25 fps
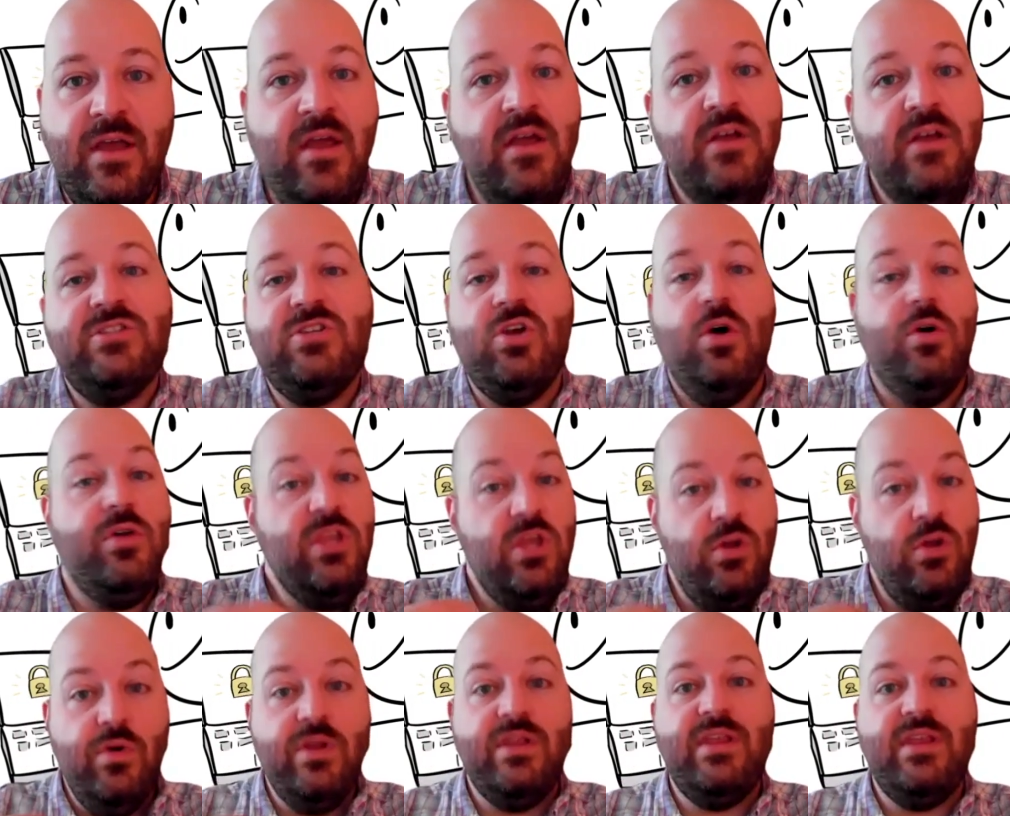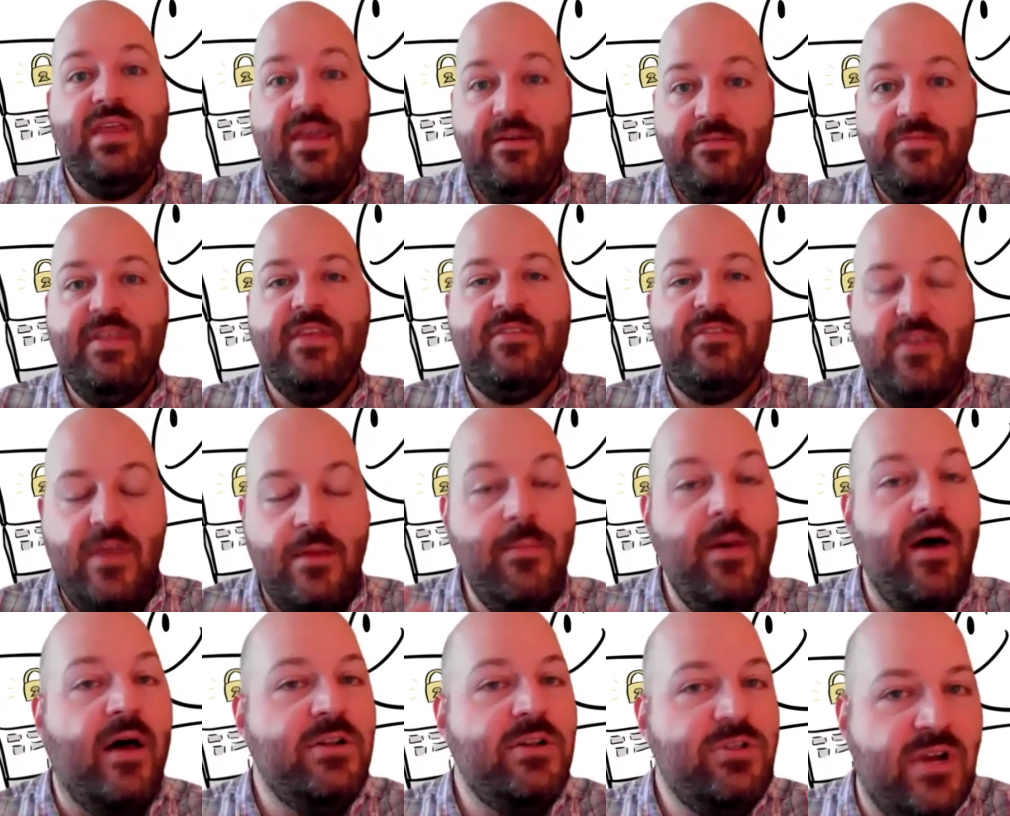So you would give this
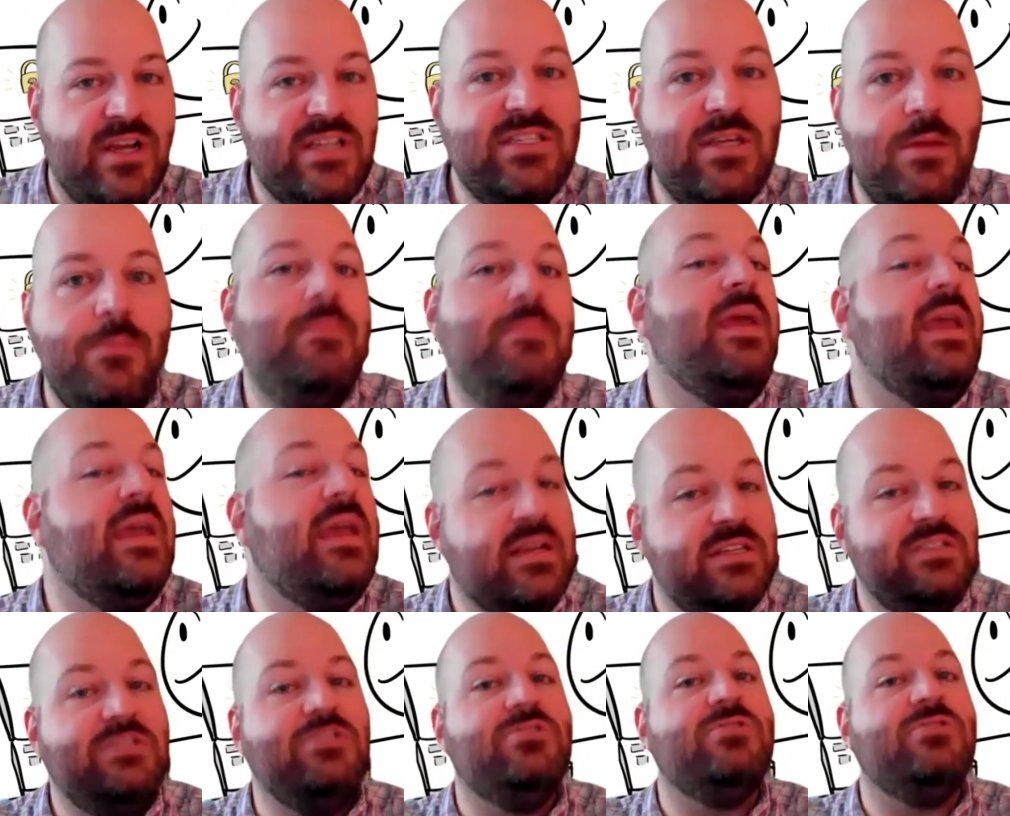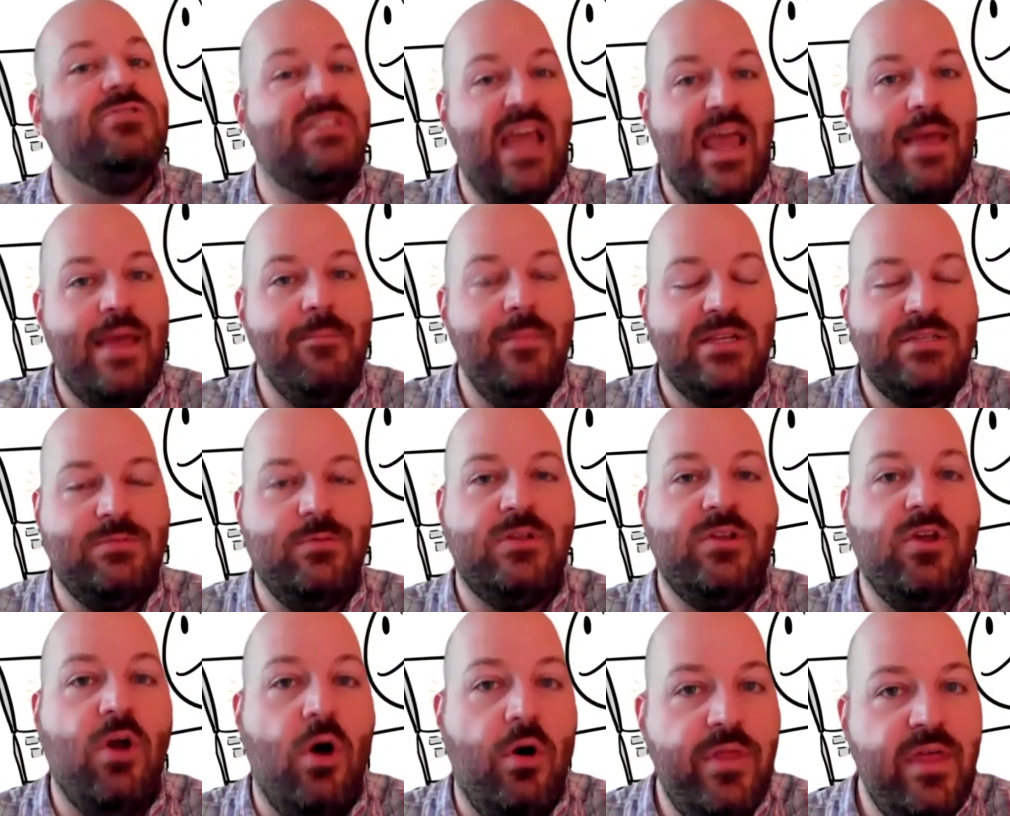email address to me because your statements would
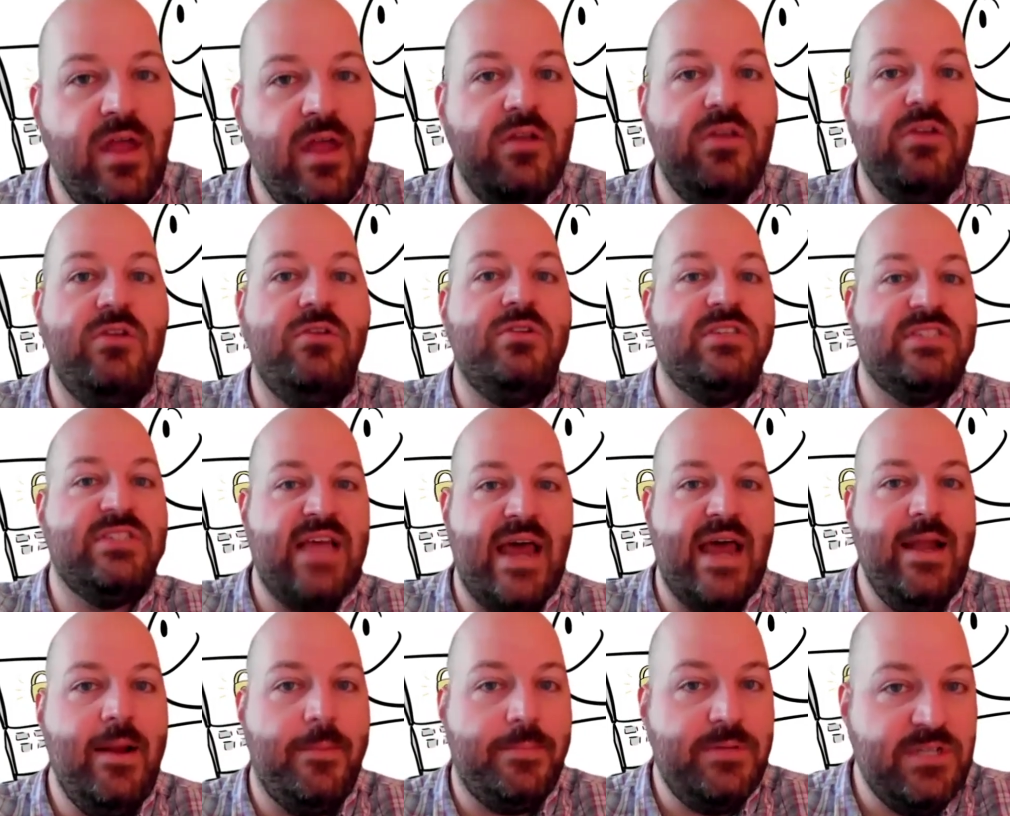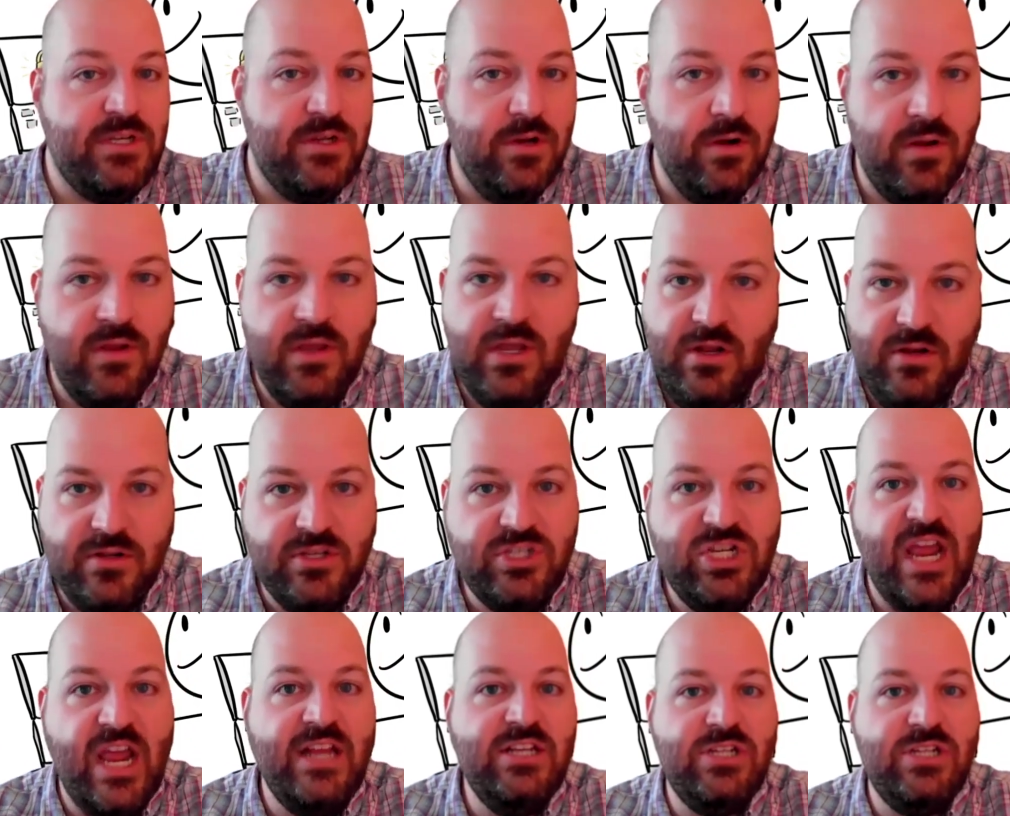go there. You'd sign up to you'd change